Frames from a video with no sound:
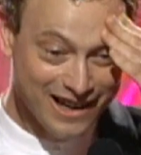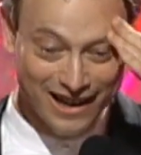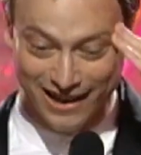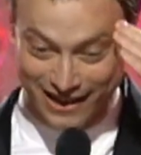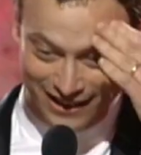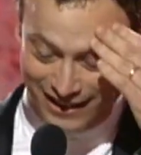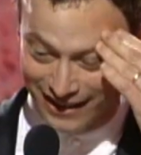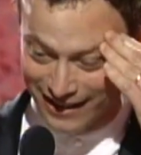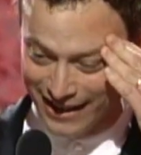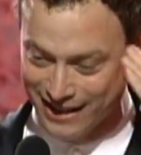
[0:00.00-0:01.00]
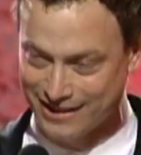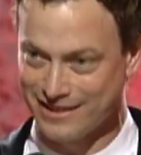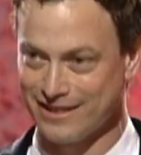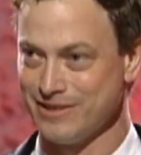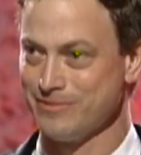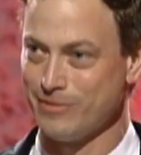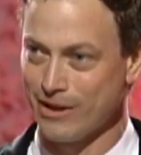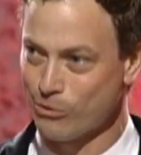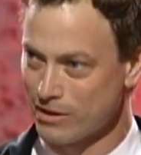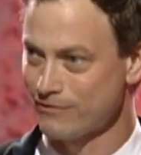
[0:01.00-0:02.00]
and
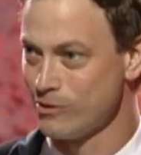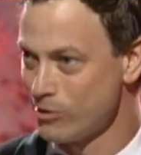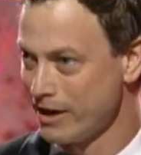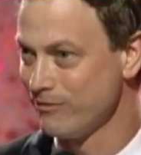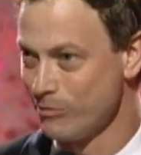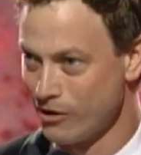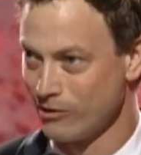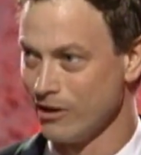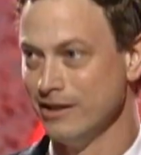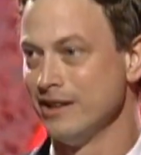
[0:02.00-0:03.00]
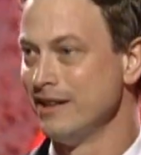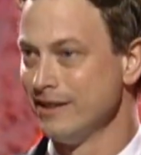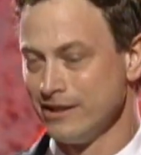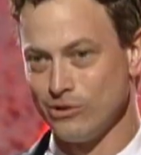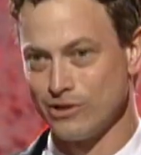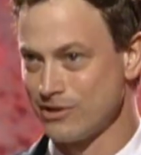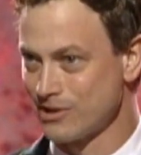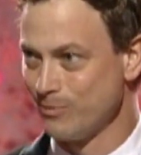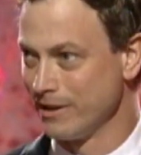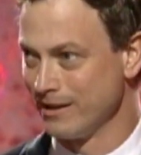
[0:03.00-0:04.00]
my wonderful wife, Moira, who has
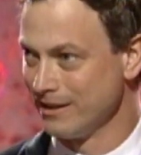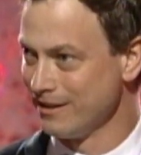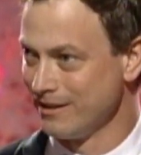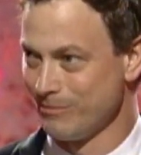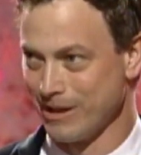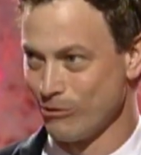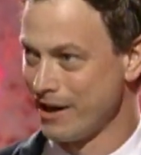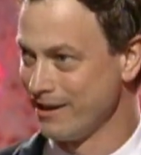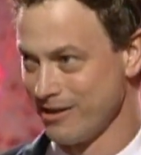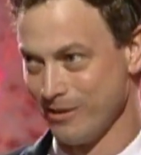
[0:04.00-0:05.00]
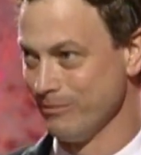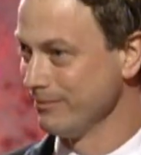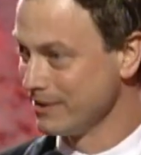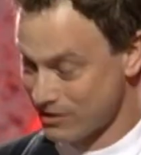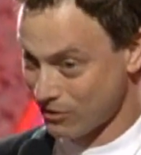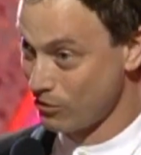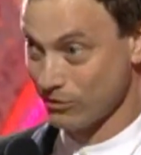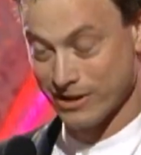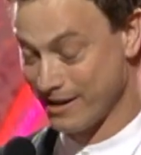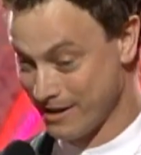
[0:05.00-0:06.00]
just been uh, my right arm this
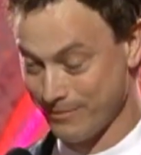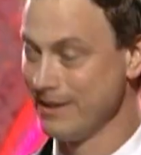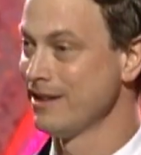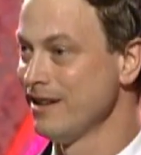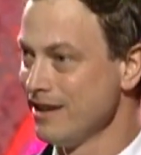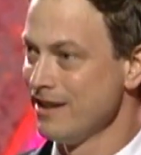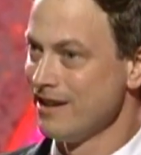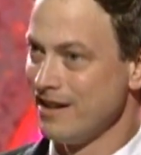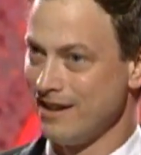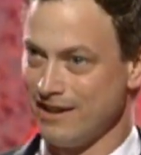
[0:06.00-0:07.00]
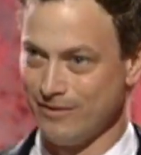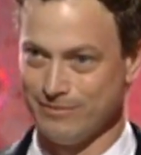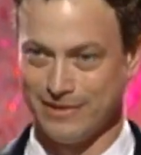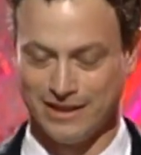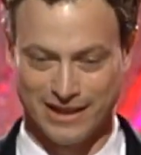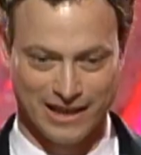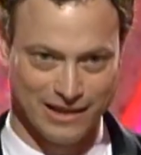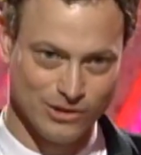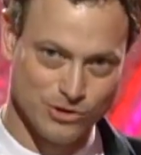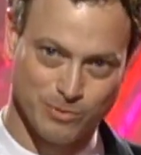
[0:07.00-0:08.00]
whole time, uh,
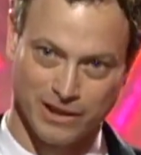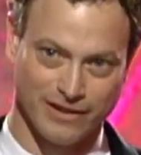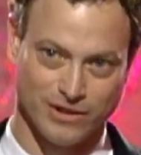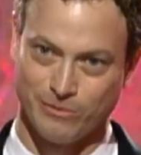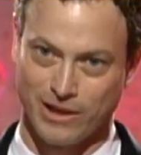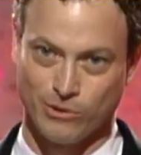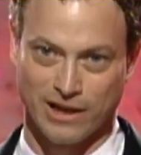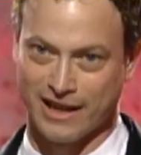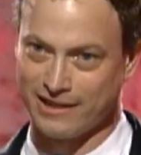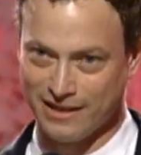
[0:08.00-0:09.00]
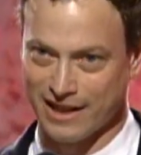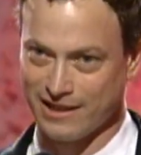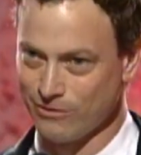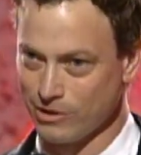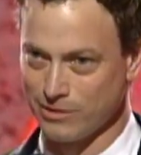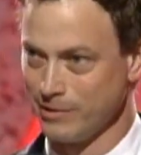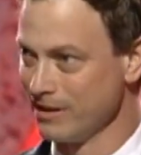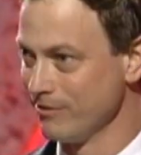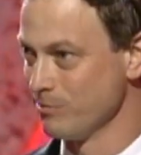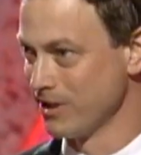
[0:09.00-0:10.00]
and who's believed in me when I, I didn't really
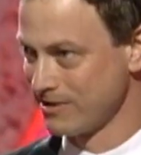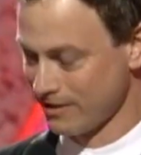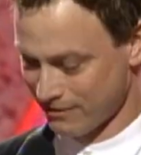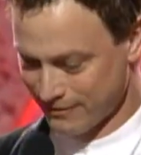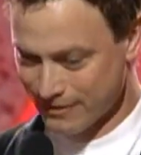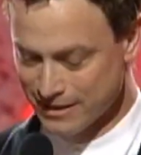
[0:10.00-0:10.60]
believe in myself.